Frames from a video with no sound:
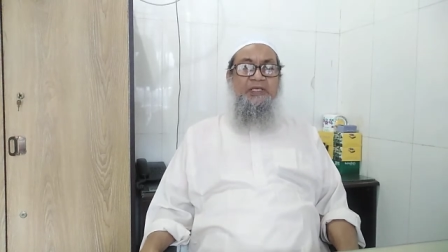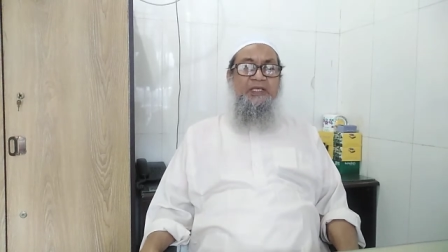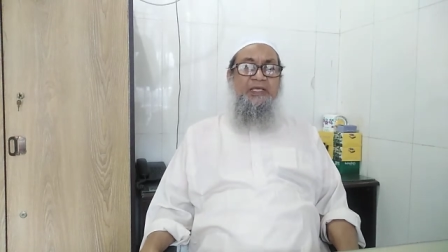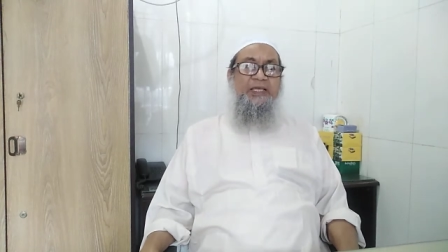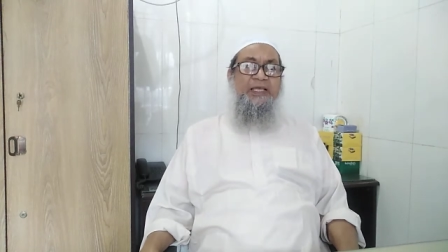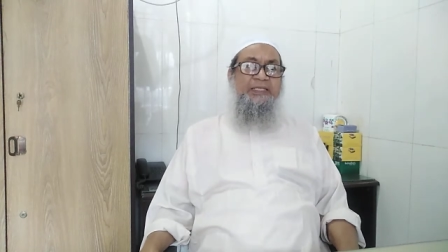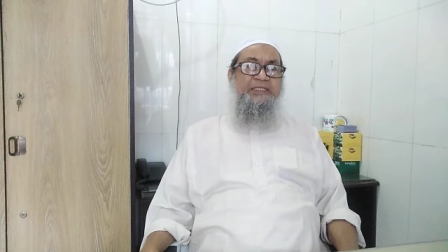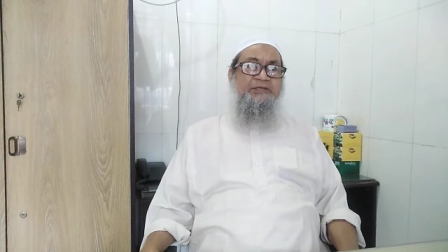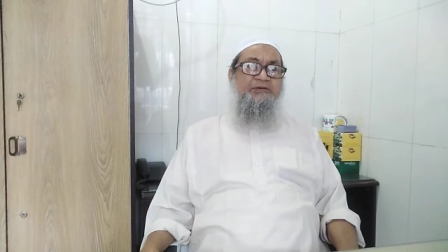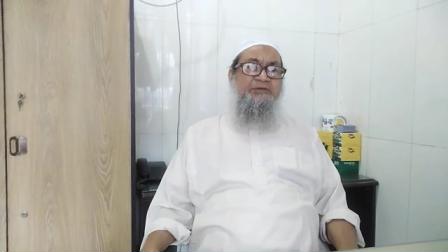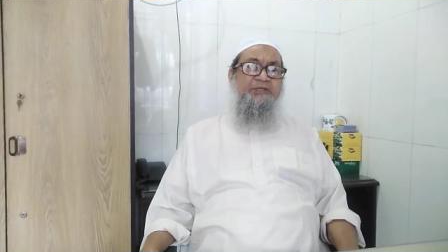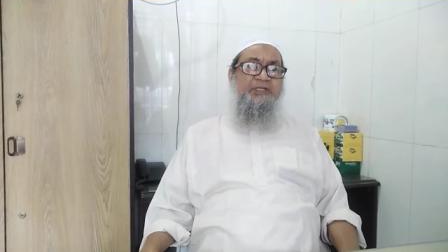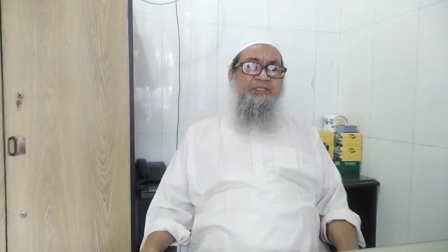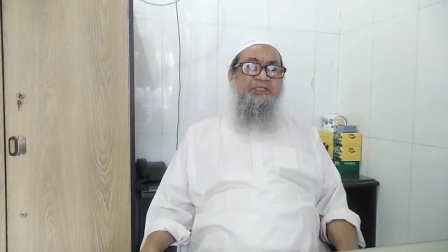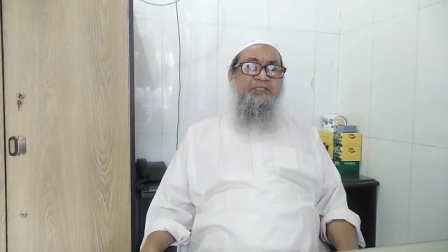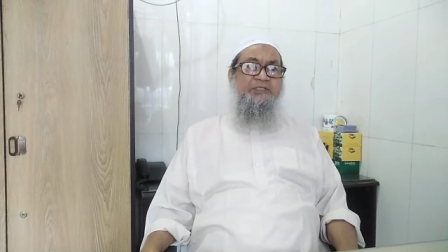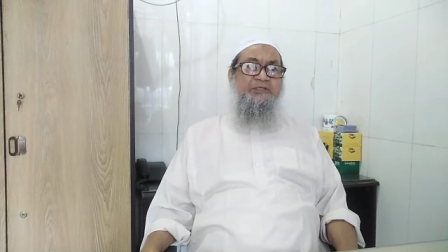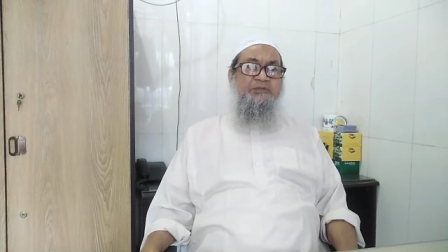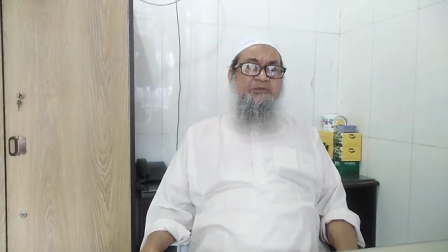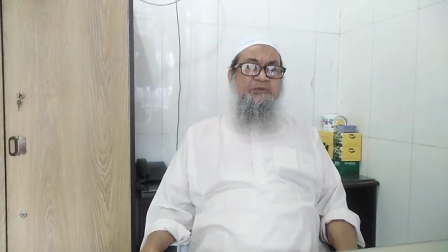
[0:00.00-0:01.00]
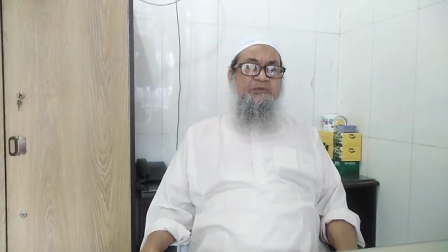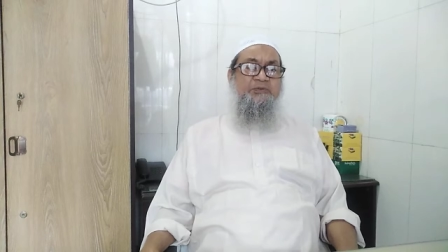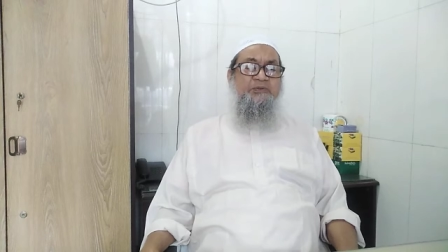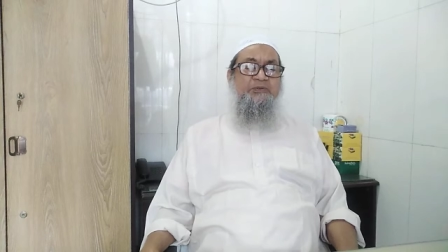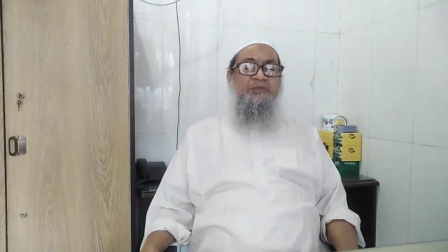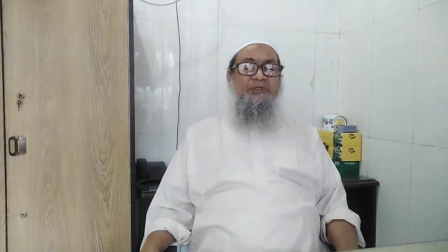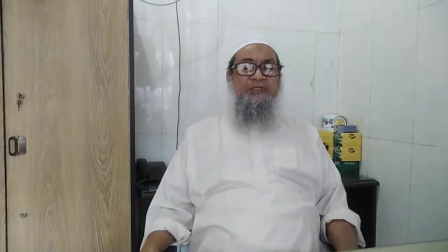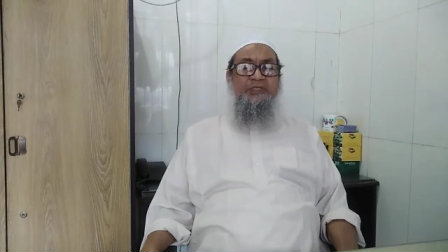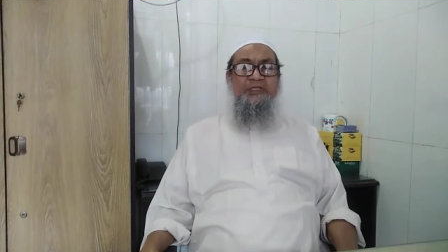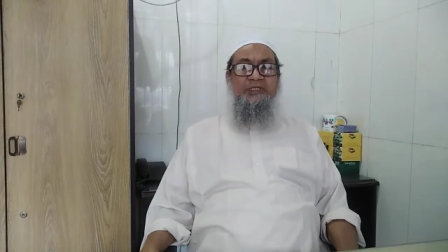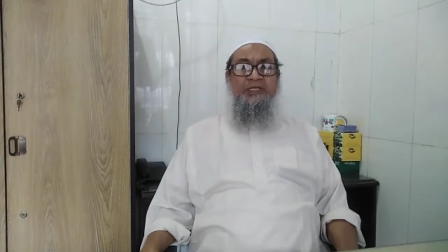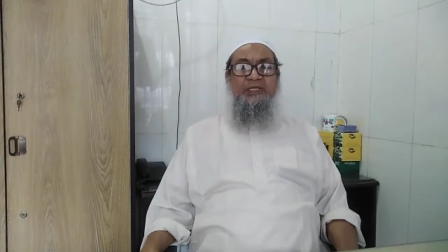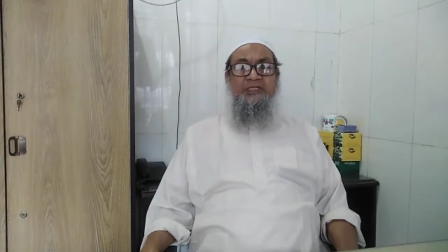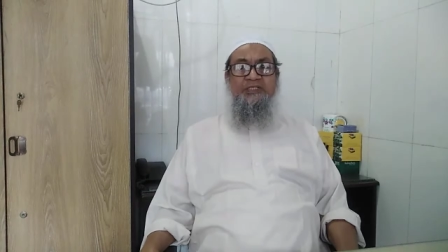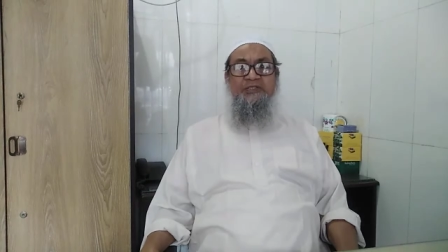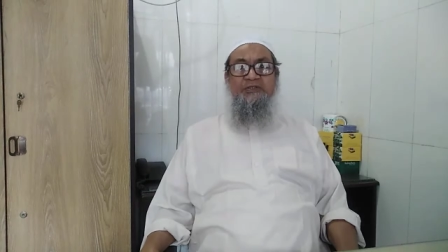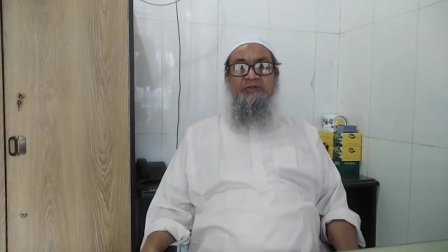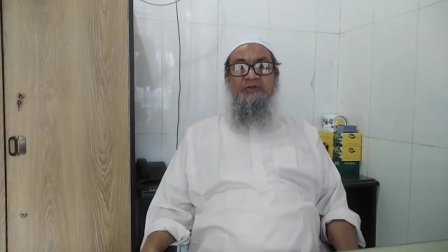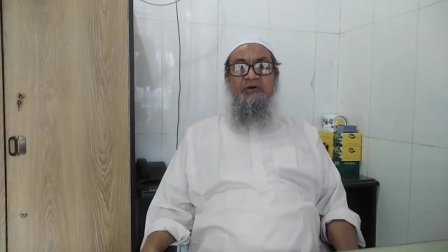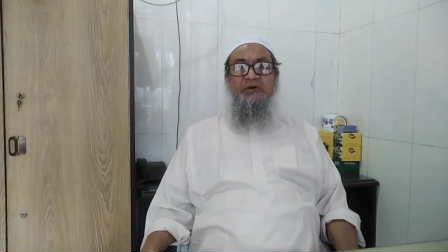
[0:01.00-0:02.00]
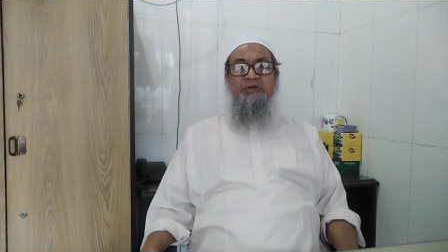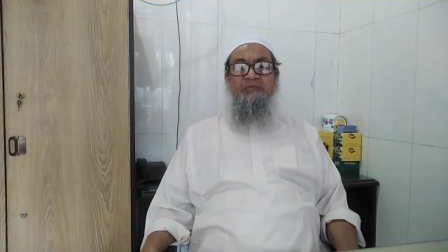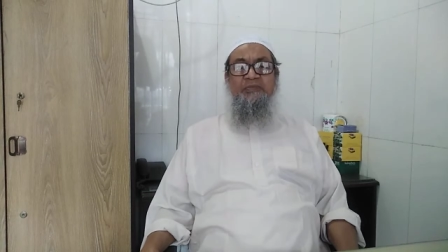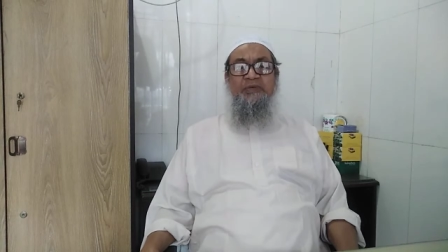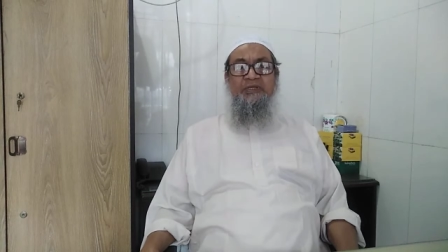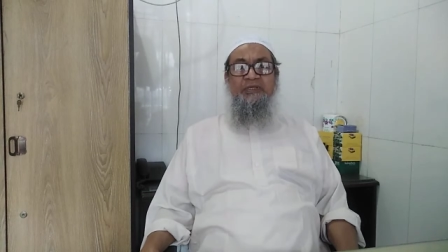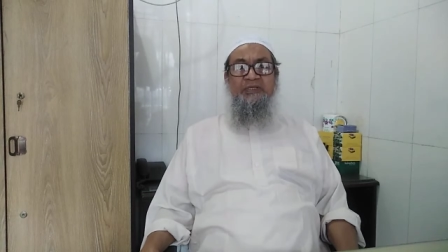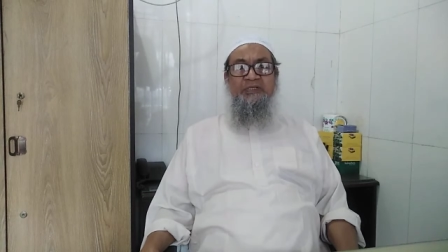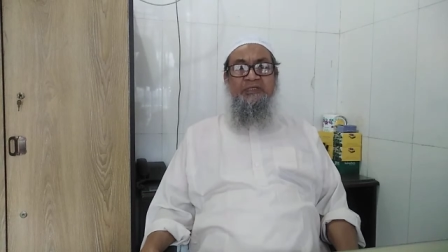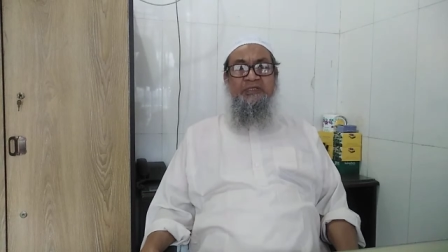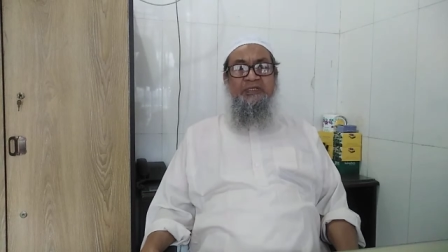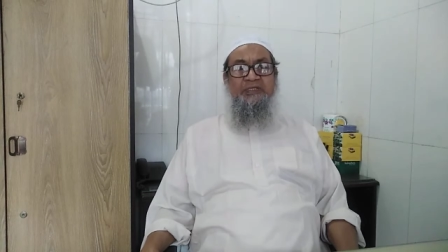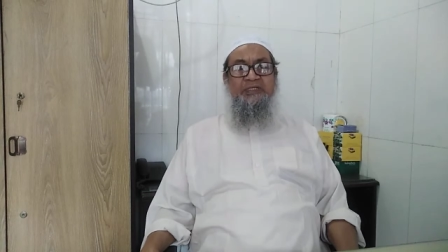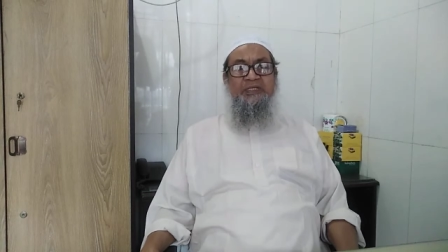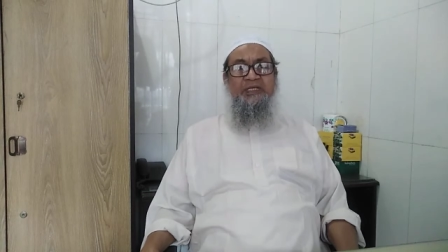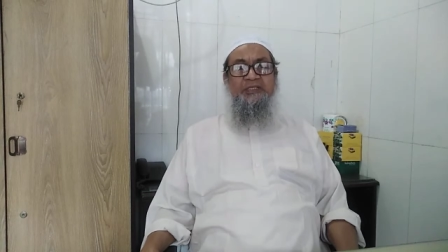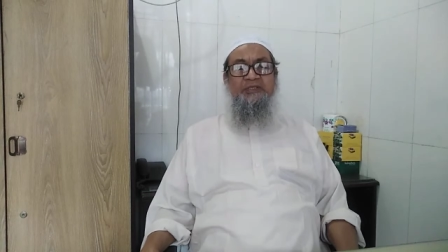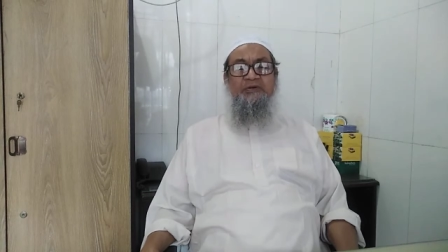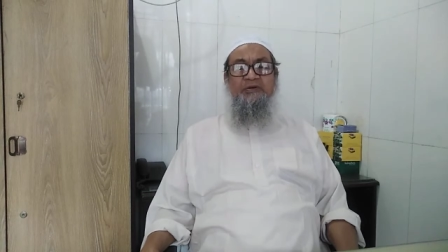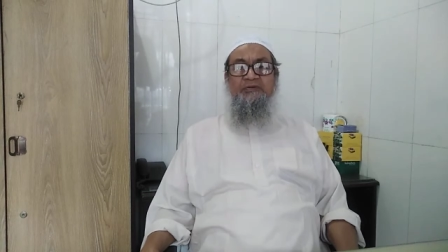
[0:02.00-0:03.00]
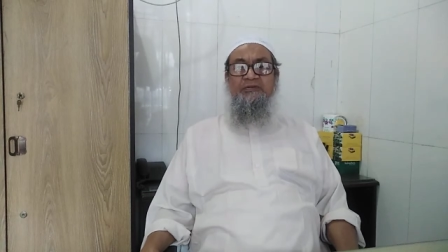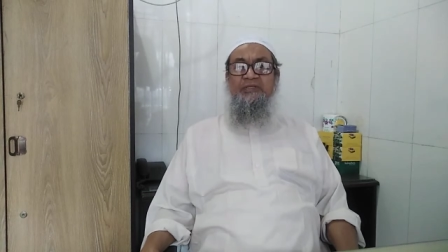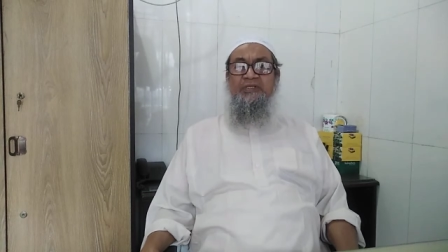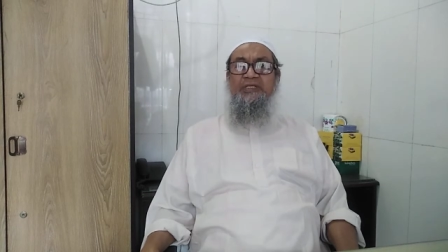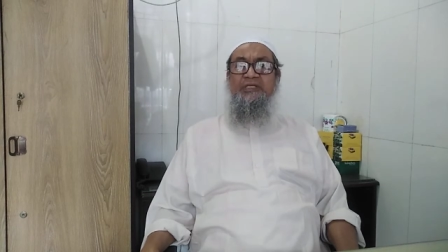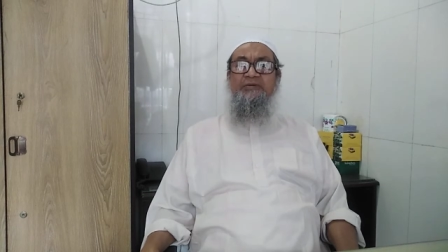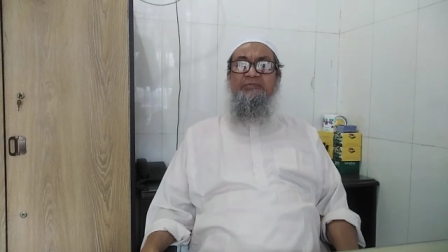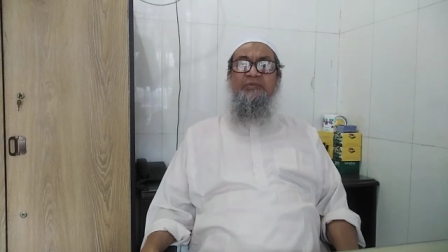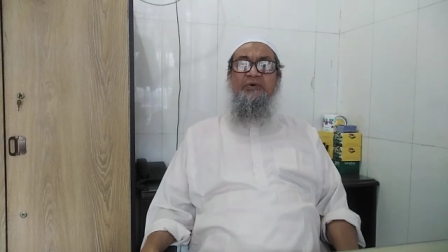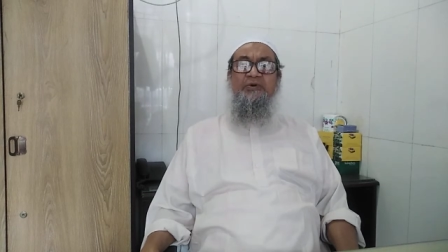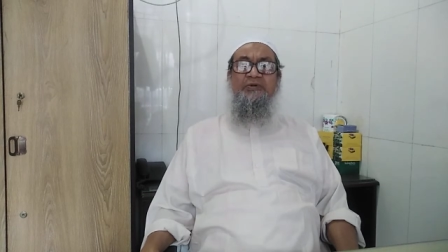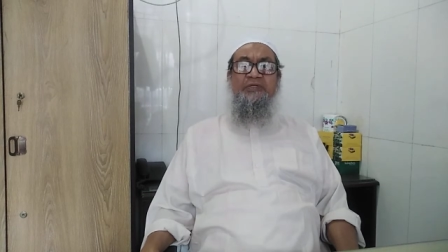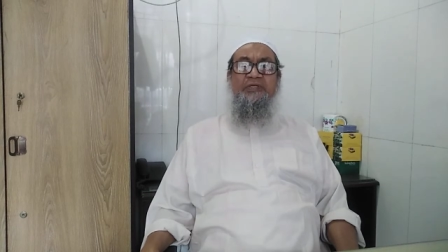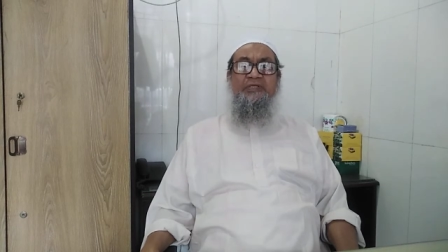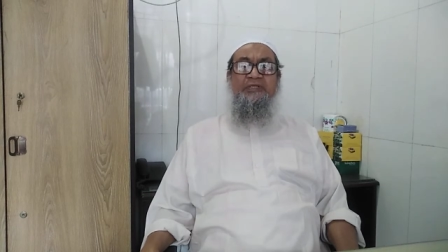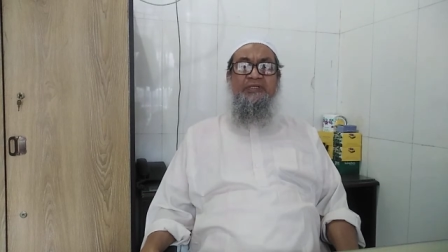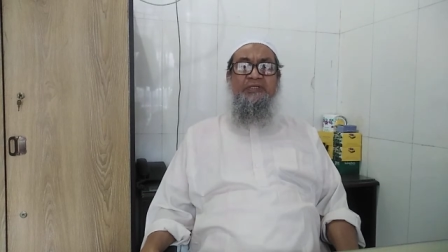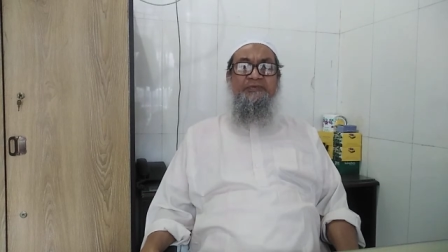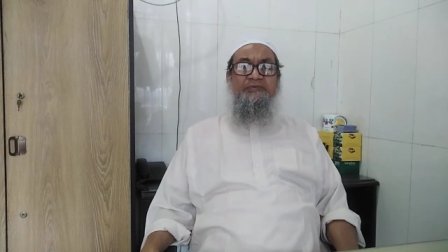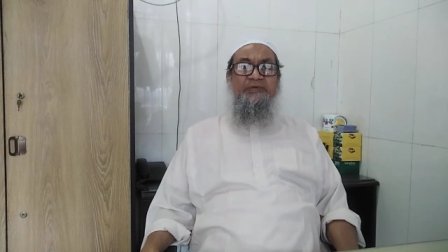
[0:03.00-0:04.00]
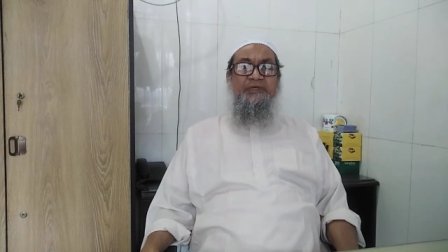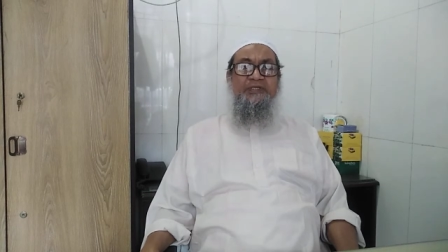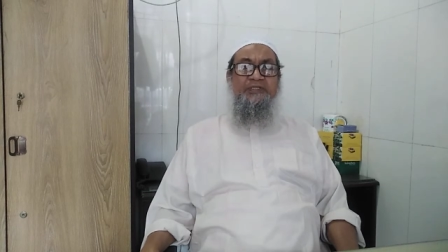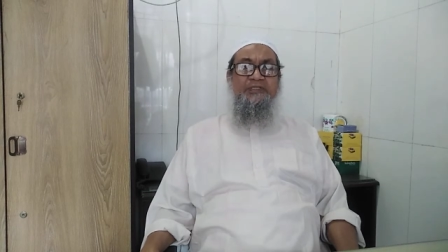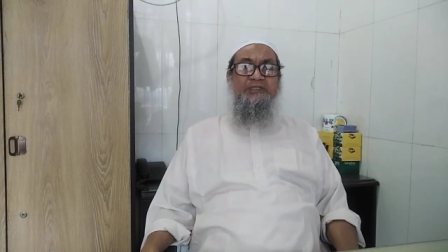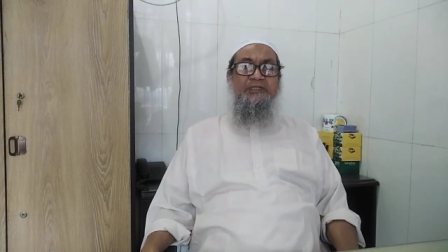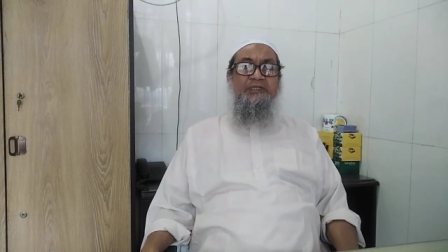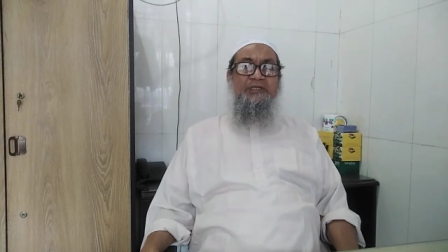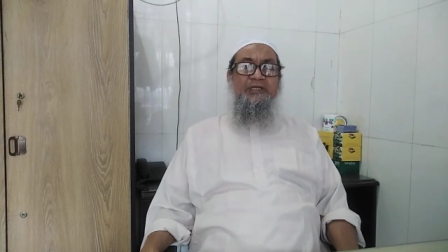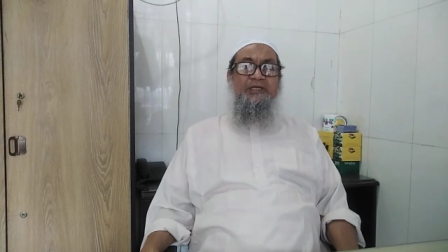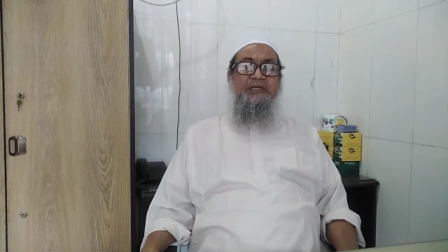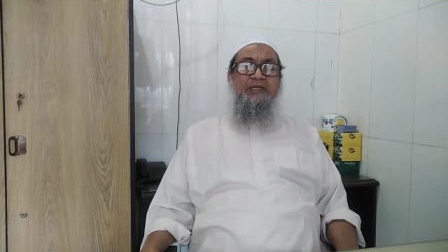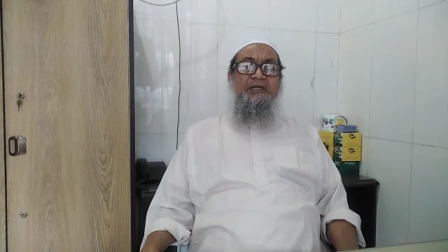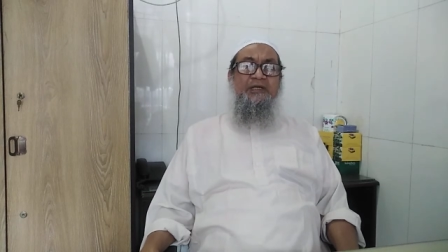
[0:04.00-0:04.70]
Angiotensin 2, it has got three important effects.